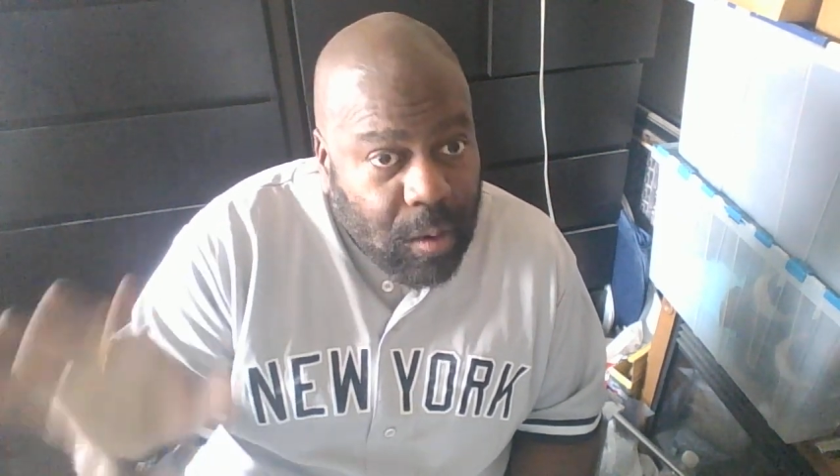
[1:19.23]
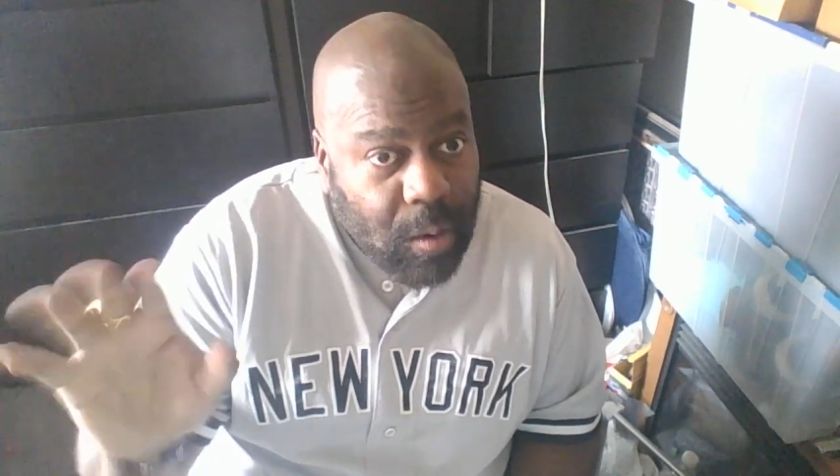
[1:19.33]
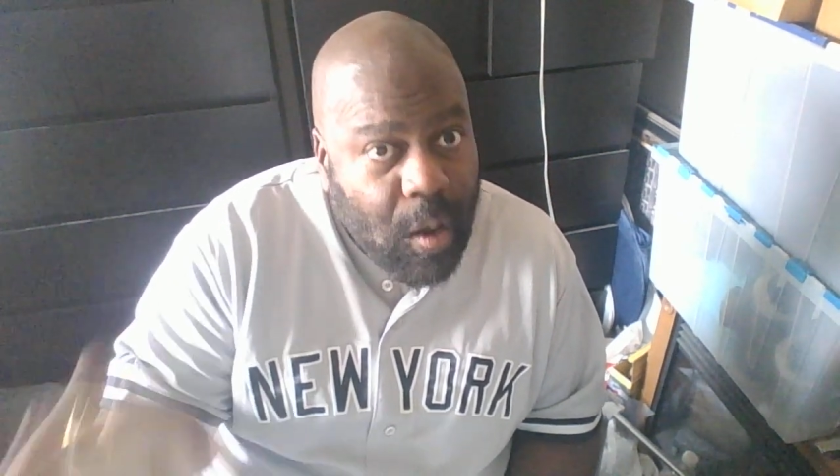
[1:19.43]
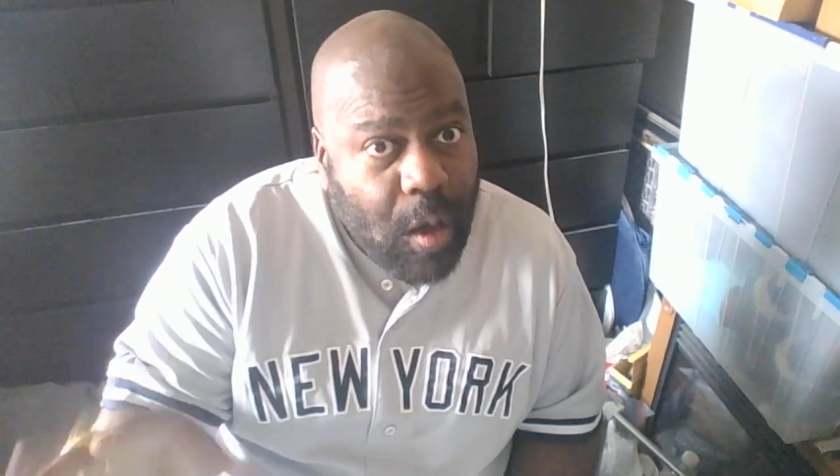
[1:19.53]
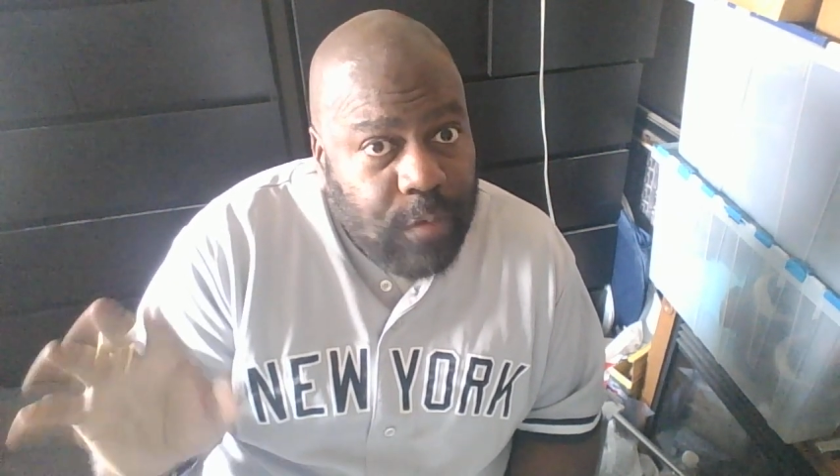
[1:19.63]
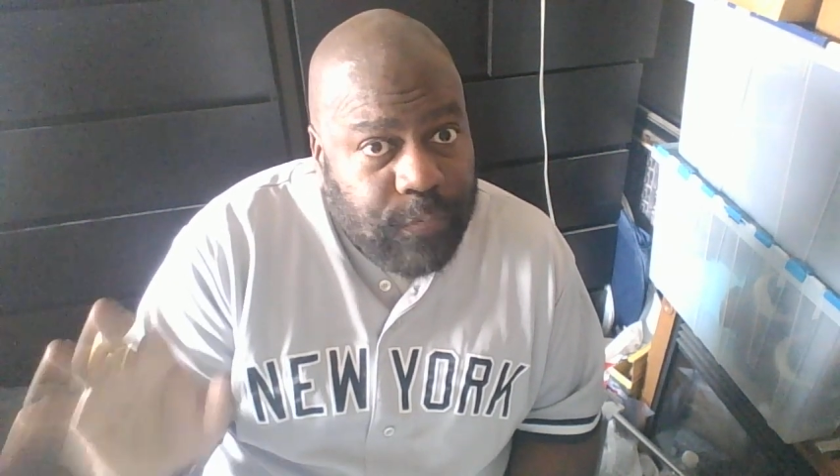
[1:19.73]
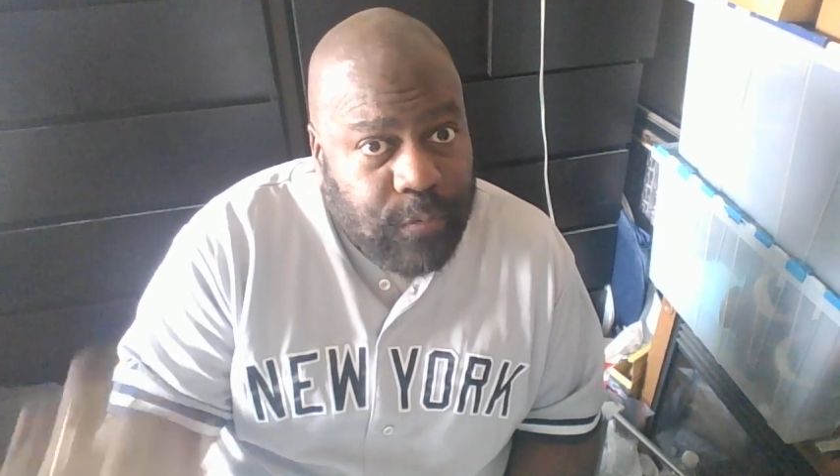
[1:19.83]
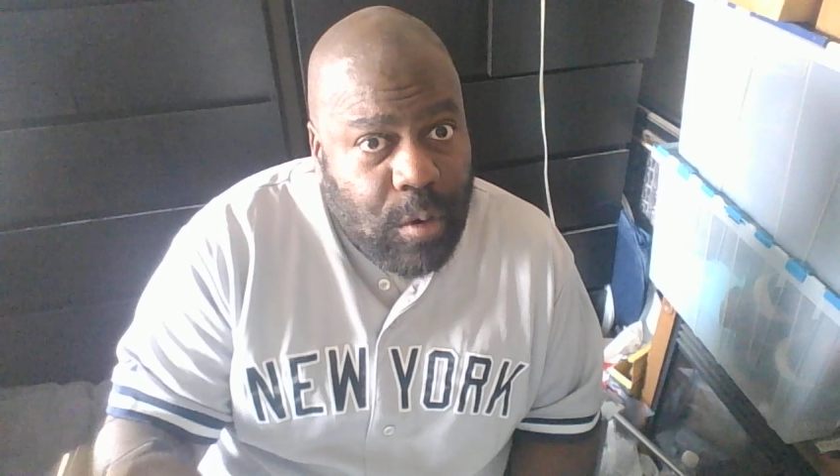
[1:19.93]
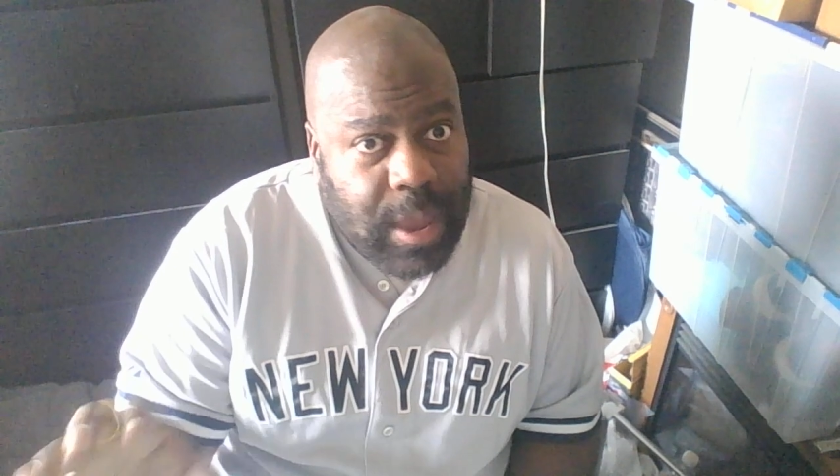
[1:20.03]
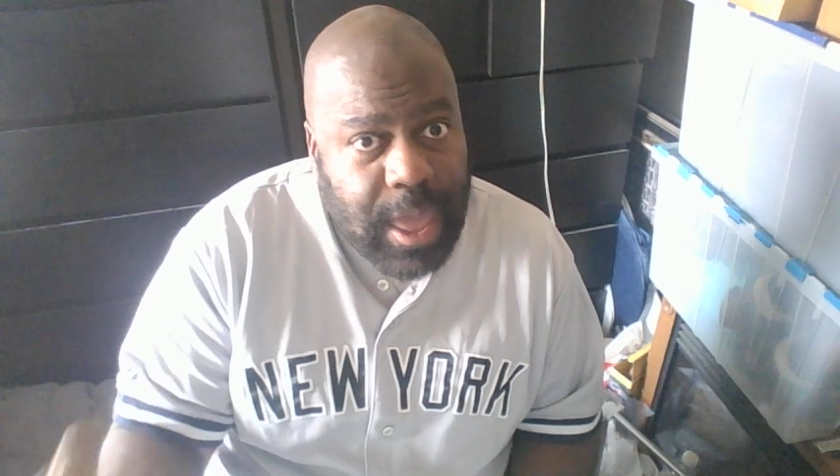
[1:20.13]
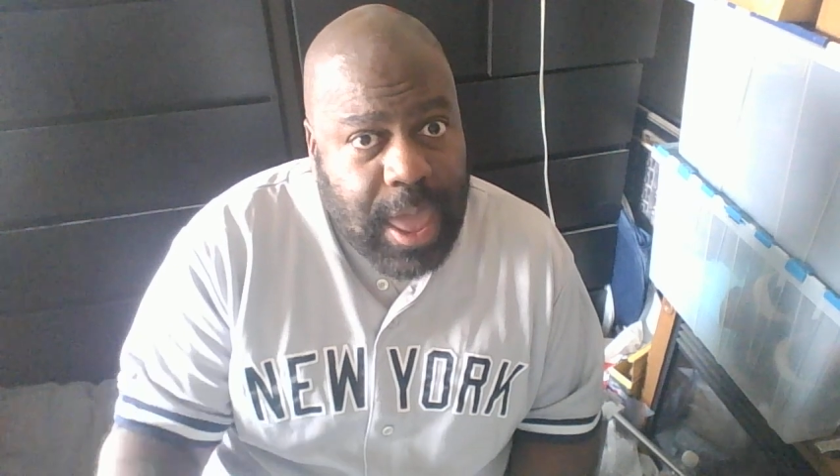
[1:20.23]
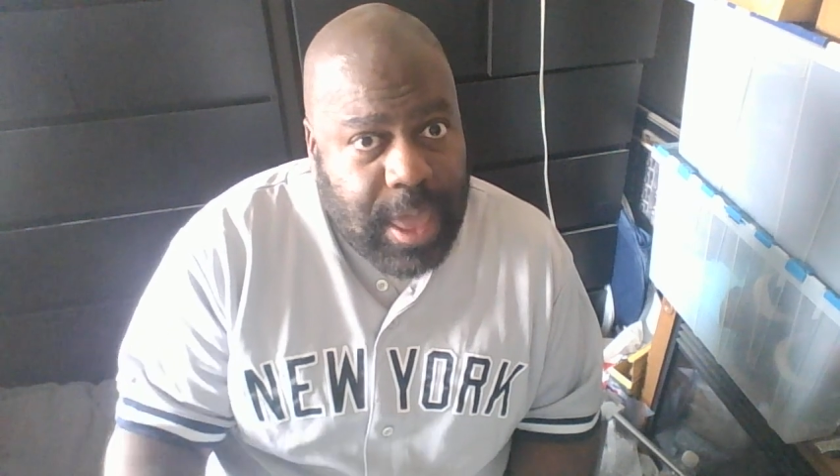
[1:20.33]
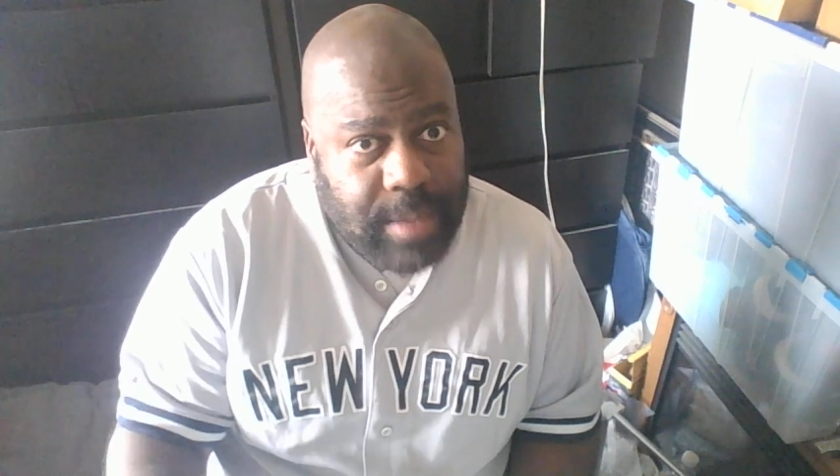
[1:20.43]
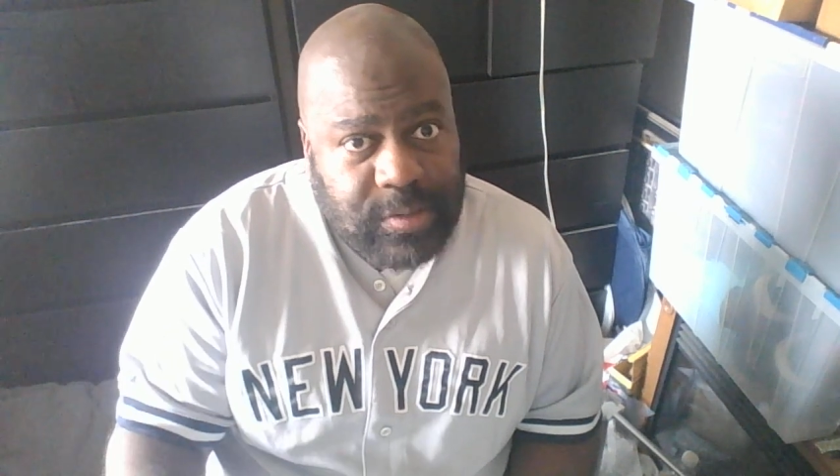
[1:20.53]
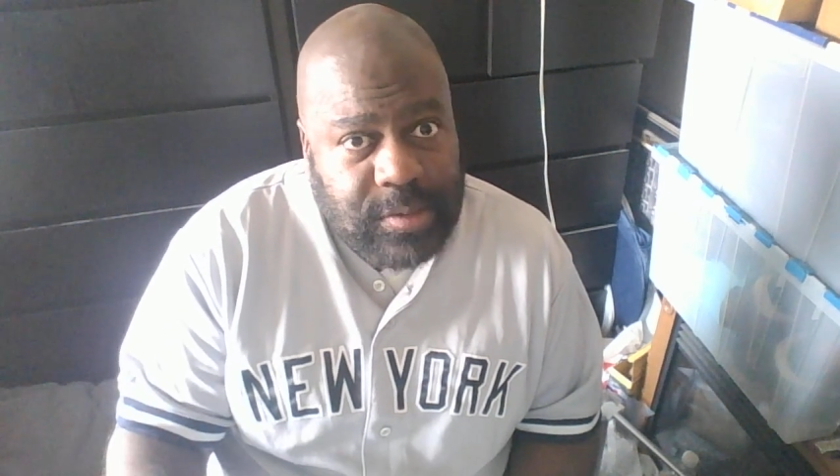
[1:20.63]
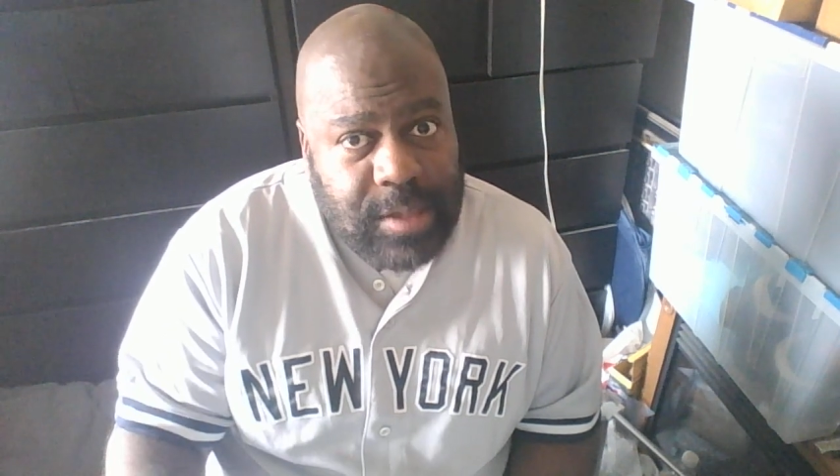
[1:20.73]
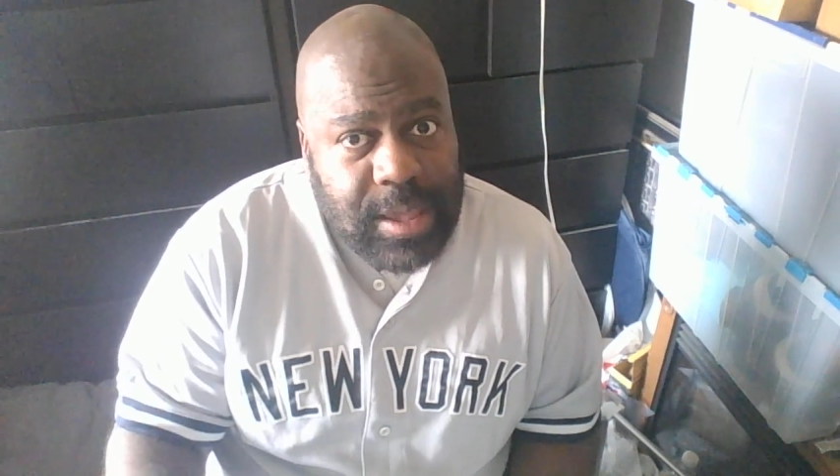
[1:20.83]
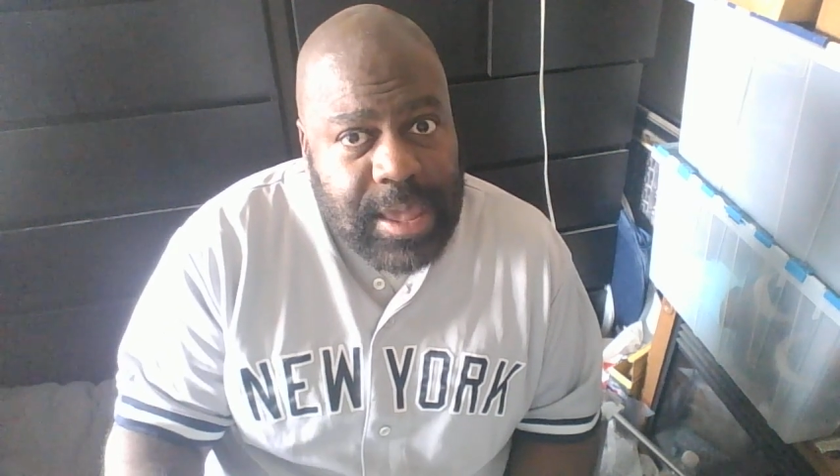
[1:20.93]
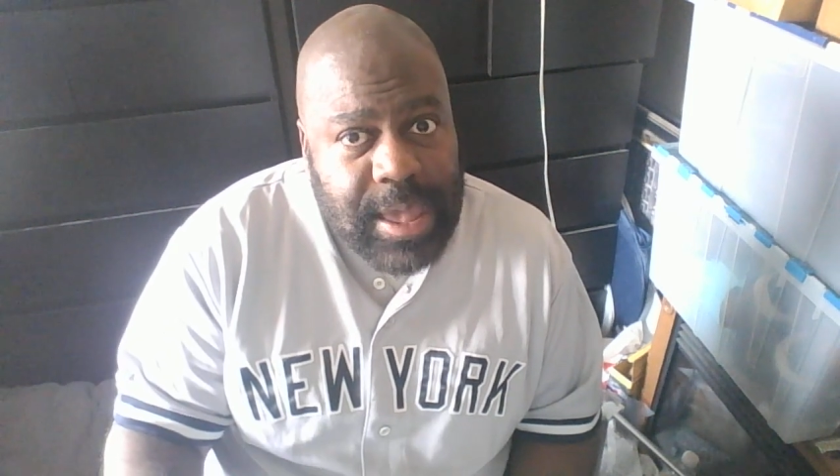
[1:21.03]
all four games